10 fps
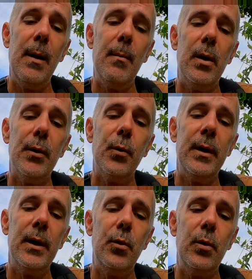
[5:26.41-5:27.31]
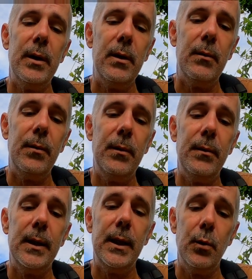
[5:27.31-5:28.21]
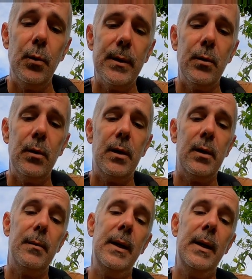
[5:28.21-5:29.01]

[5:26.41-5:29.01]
about 150 US dollar,